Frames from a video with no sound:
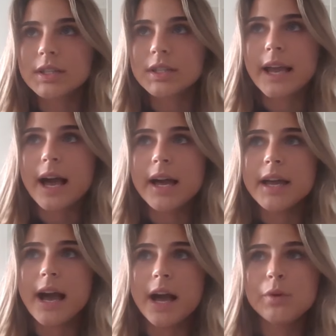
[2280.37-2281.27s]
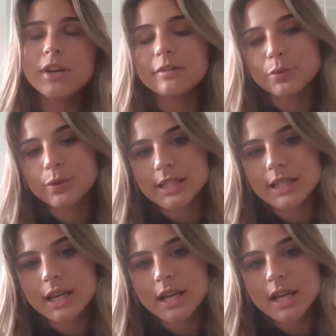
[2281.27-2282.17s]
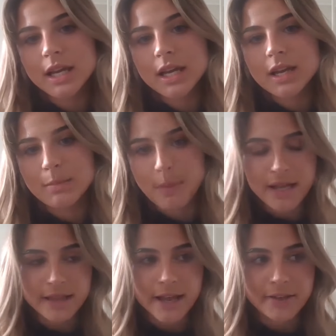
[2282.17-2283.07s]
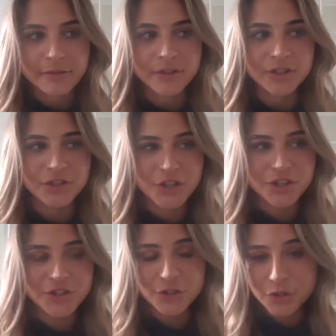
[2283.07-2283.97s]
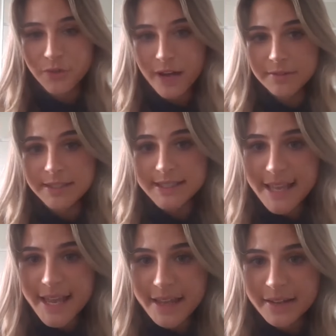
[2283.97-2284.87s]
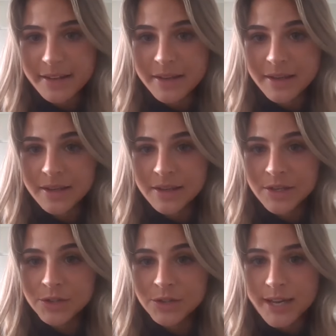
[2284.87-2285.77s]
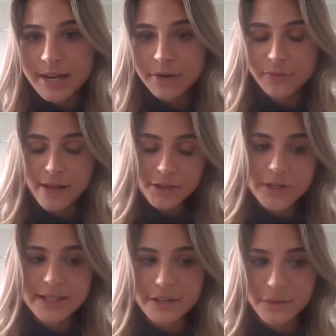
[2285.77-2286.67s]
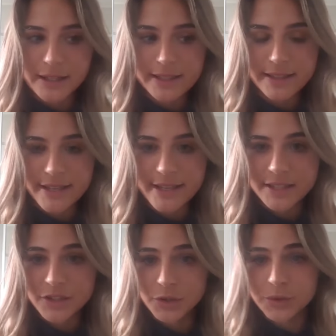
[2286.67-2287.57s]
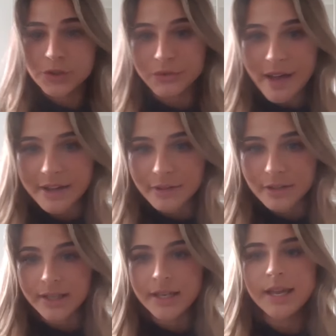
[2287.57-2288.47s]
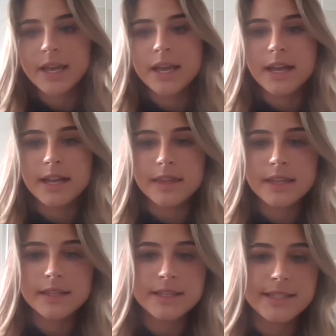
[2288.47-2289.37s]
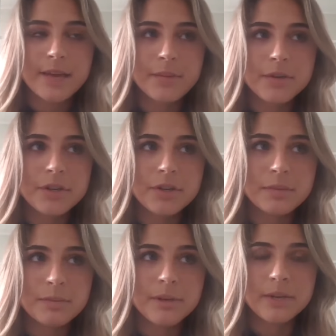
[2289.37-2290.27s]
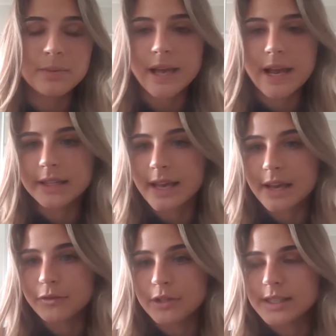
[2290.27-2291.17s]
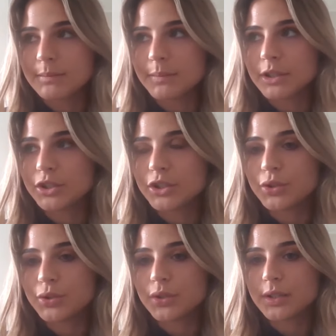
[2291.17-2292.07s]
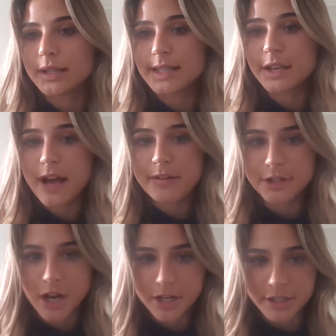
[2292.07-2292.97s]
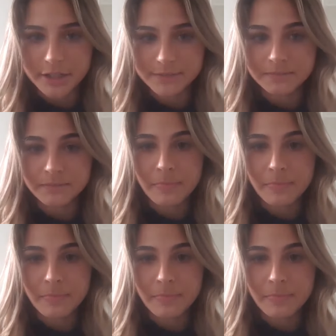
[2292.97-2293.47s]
Like I I would never risk my life just to survive the day. So here, value is directly linked to survival. And the same could uh, be applied, like, for example, to let's say you have a daughter